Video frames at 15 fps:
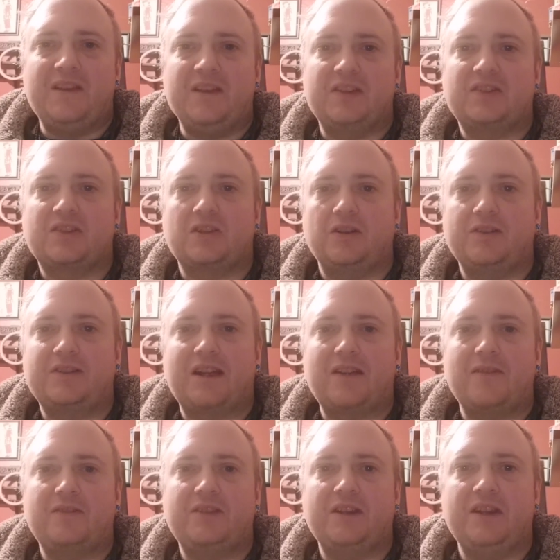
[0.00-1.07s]
This
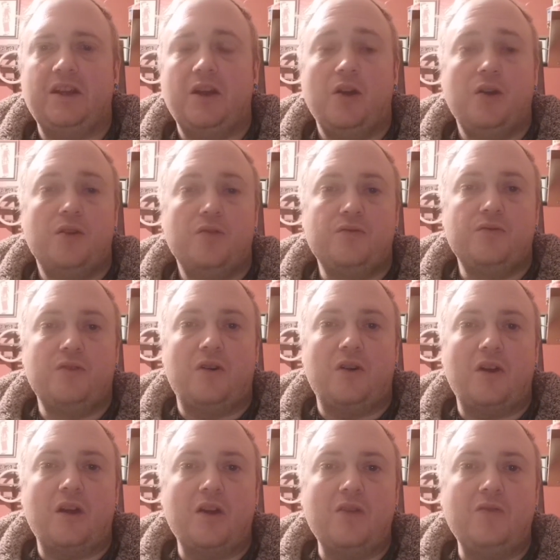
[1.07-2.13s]
solidarity
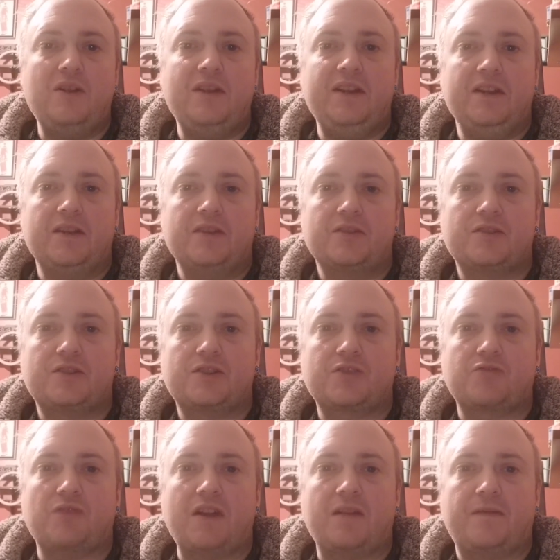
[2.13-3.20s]
not only
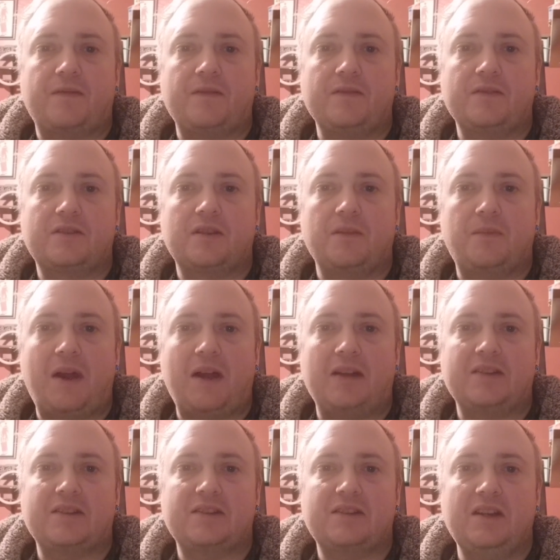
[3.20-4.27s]
strengthens the
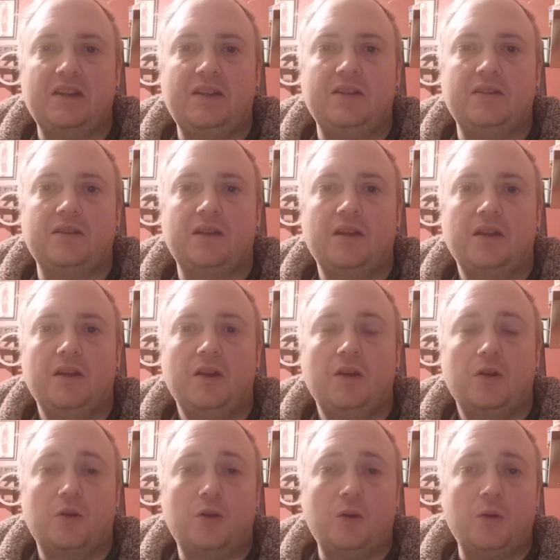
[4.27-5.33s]
Palestinian
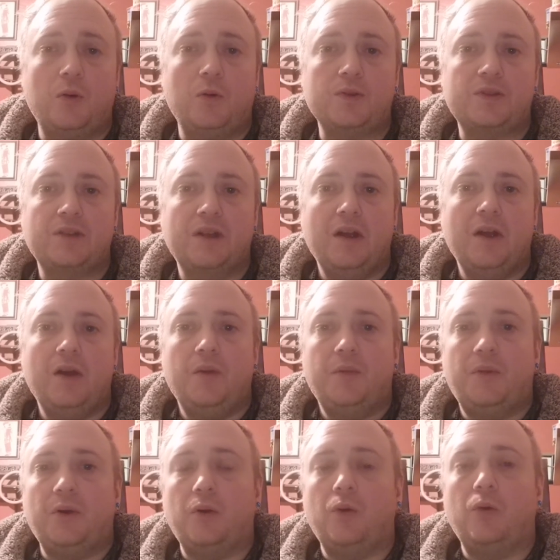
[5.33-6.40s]
cause,
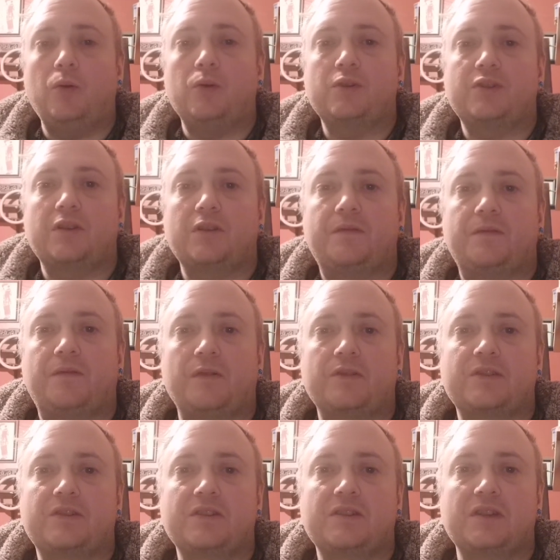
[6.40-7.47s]
but also
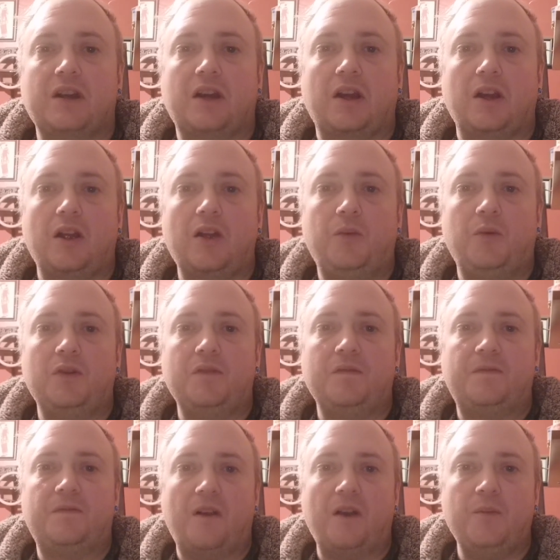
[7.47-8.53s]
fosters a global
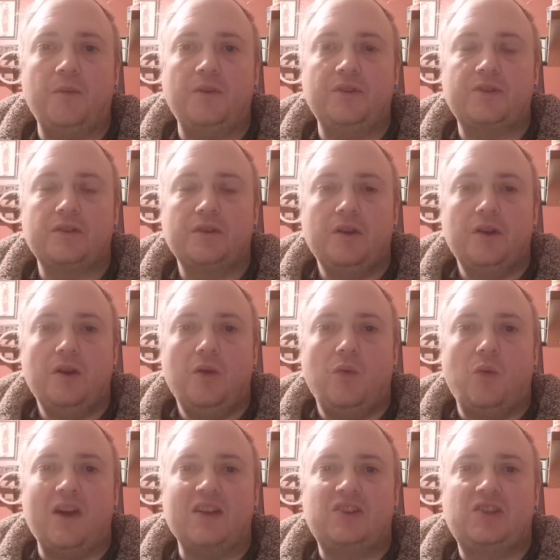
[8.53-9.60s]
environment
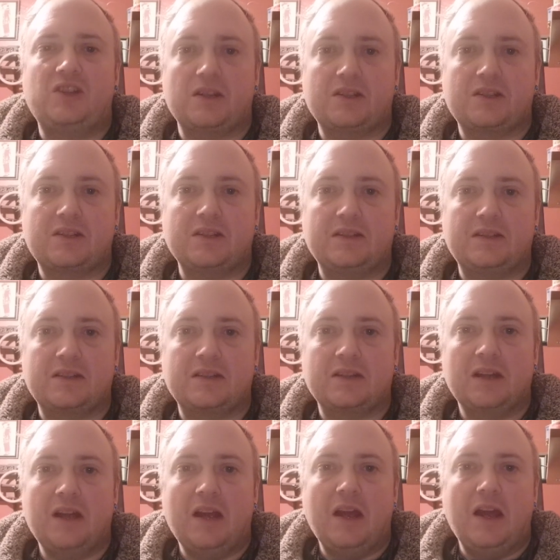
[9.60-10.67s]
where
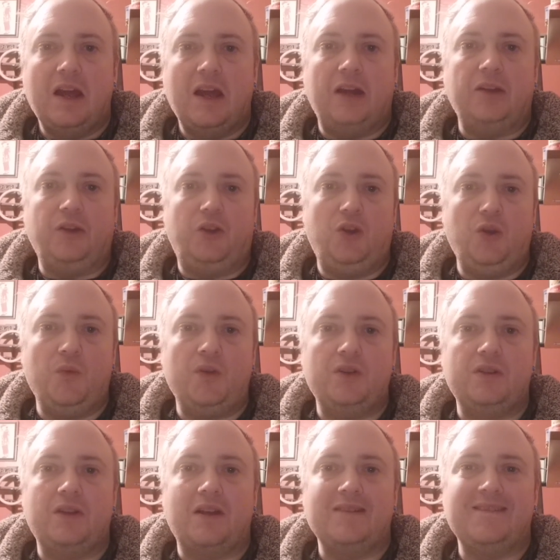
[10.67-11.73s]
justice and
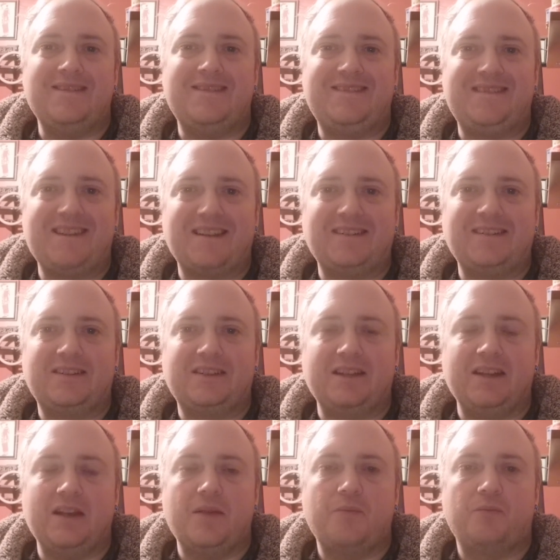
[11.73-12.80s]
human
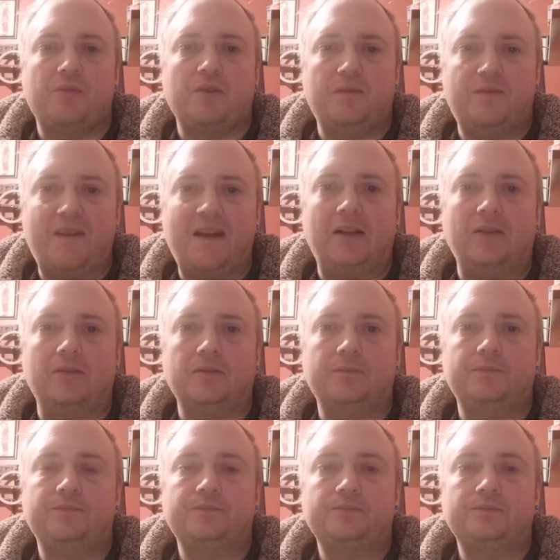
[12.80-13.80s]
dignity prevail.